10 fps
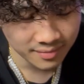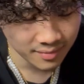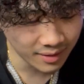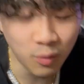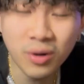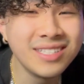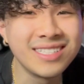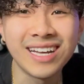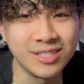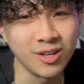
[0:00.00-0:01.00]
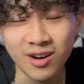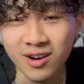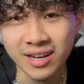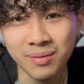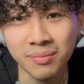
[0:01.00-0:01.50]
like, what is this guy
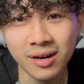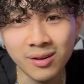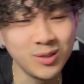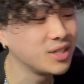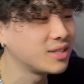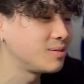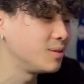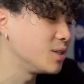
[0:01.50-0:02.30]
talking about? Just